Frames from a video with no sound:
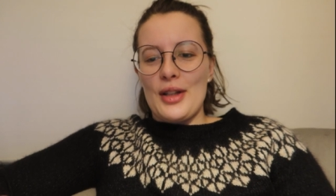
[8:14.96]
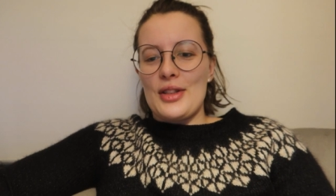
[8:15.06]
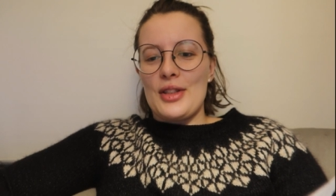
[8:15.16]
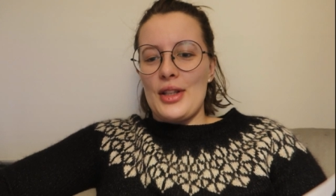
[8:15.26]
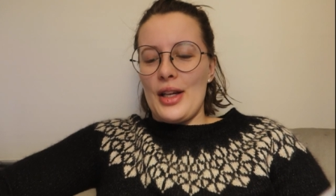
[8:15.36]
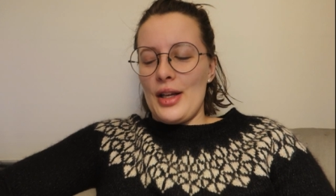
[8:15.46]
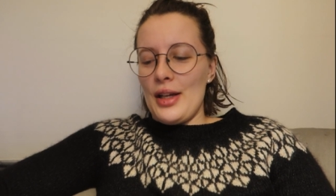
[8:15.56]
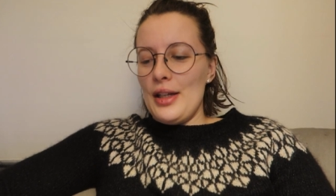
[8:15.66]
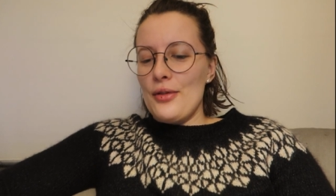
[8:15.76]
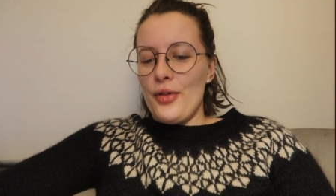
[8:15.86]
great
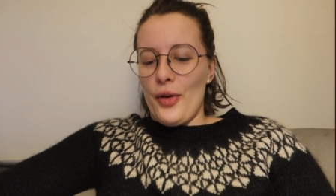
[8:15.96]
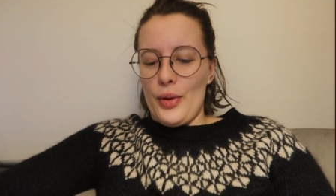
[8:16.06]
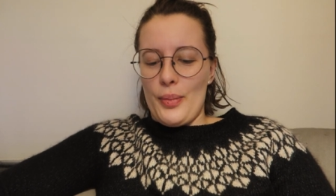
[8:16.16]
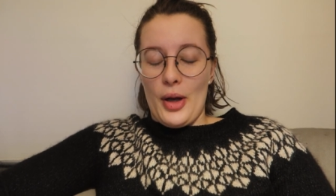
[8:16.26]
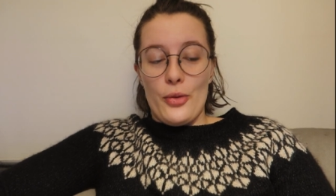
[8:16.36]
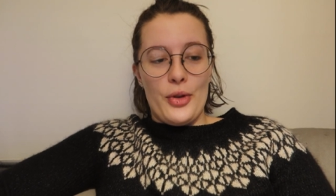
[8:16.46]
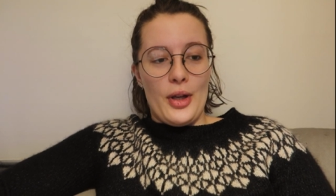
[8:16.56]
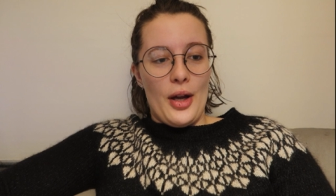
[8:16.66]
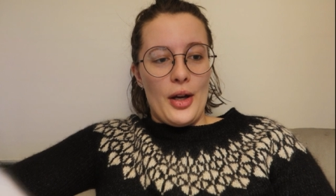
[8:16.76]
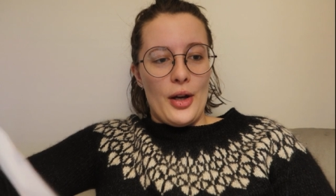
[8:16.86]
uh, info
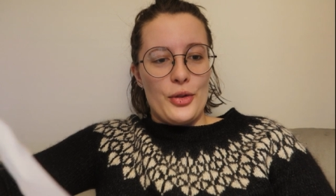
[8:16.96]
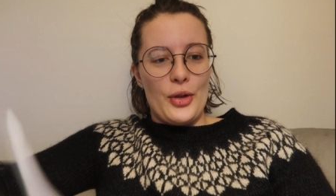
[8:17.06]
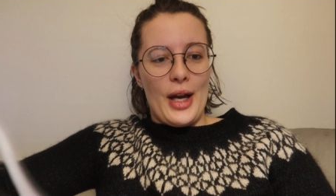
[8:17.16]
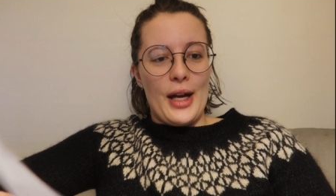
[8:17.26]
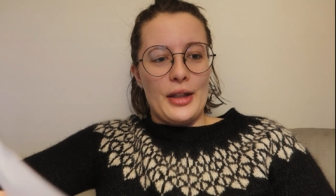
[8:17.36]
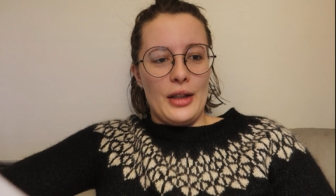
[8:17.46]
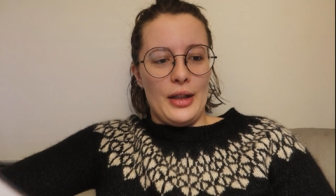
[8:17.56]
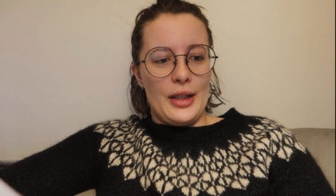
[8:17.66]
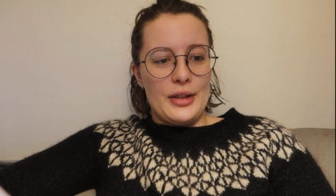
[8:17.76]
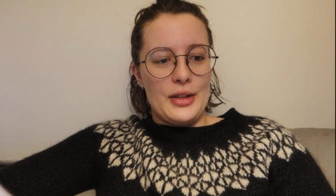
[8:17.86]
about the yarn, how to
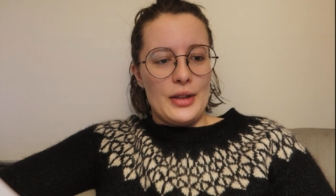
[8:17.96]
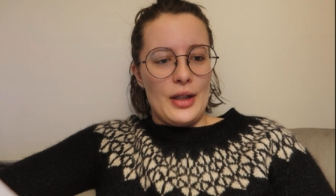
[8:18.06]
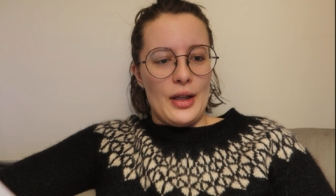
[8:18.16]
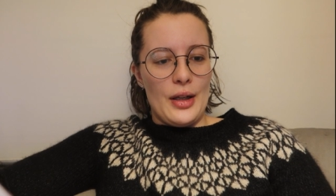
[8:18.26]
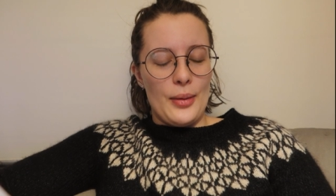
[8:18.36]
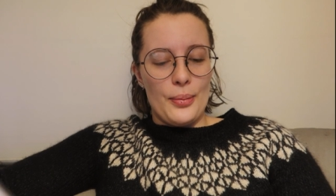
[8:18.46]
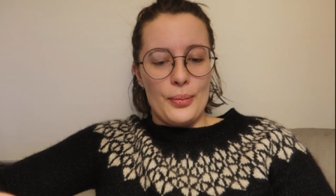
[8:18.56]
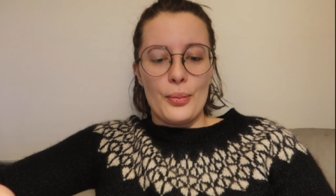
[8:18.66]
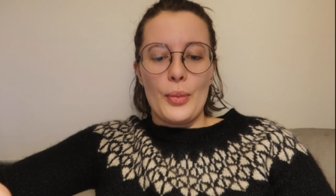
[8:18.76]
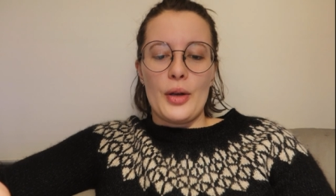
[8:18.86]
handle it,
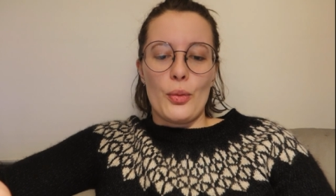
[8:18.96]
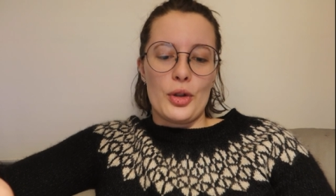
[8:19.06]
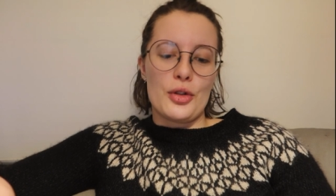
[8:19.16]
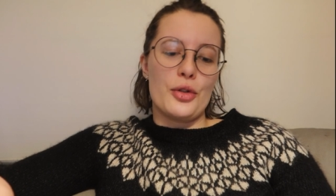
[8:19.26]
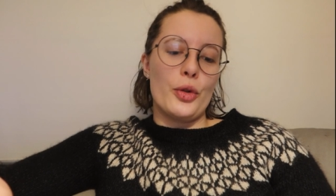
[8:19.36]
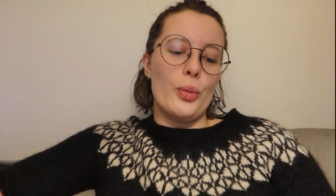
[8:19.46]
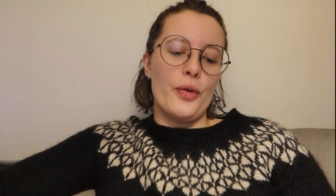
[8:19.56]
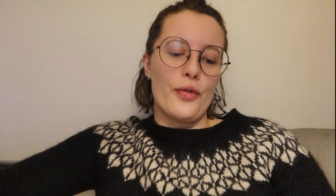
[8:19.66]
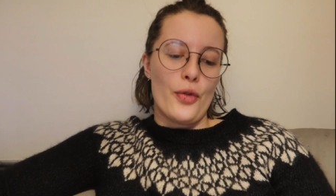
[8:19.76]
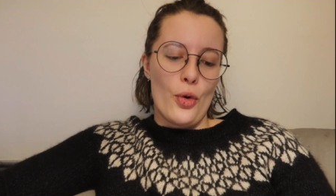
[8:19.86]
um, and what to
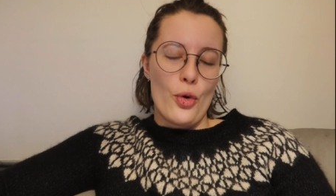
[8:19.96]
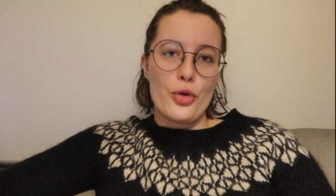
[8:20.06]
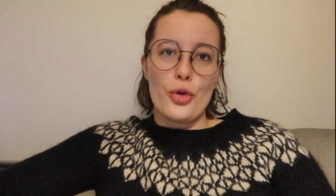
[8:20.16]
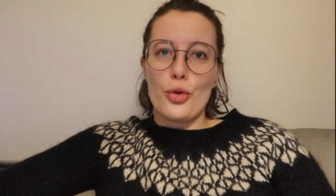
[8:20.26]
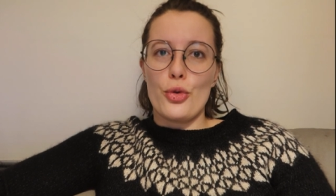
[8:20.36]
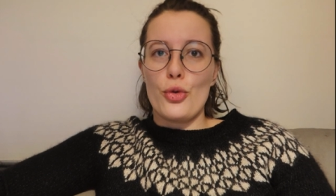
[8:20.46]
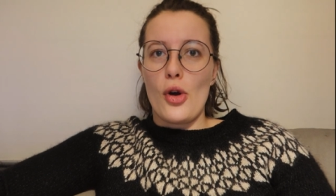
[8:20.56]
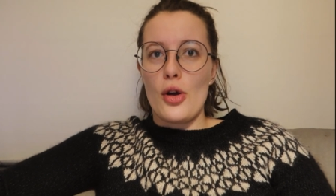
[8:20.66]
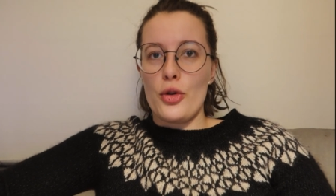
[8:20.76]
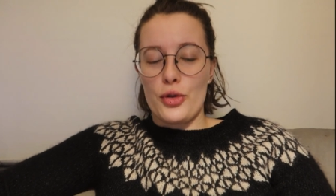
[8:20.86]
do before
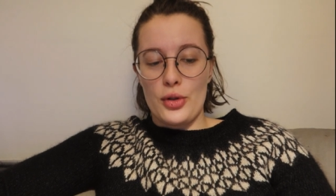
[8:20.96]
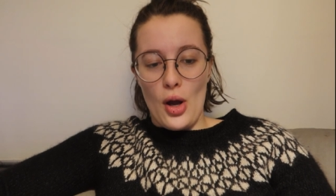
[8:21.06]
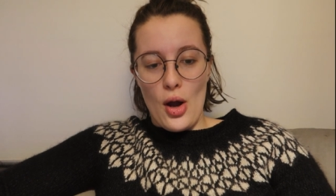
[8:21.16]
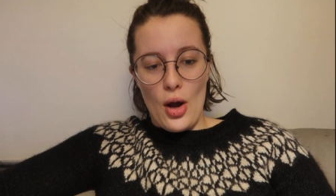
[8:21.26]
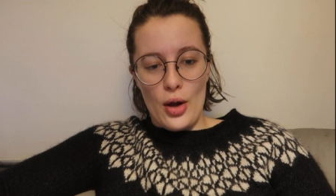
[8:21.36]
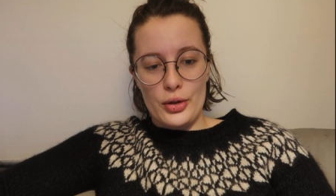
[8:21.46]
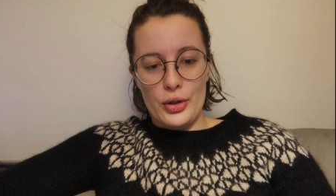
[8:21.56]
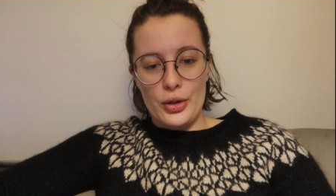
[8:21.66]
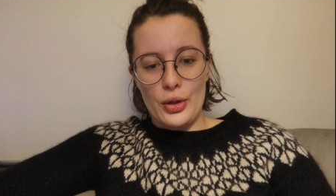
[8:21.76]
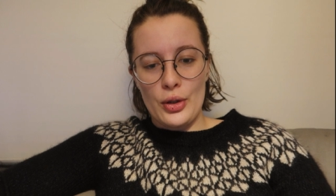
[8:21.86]
you uh, you
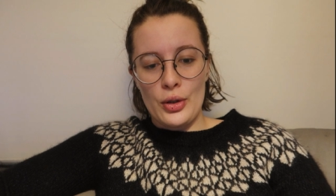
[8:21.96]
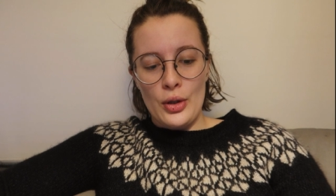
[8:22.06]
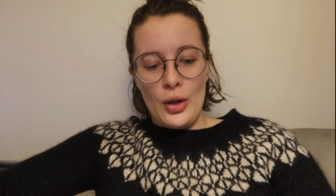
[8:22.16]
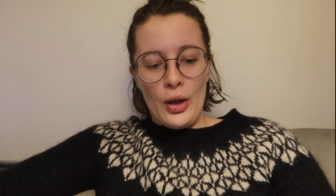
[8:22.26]
start.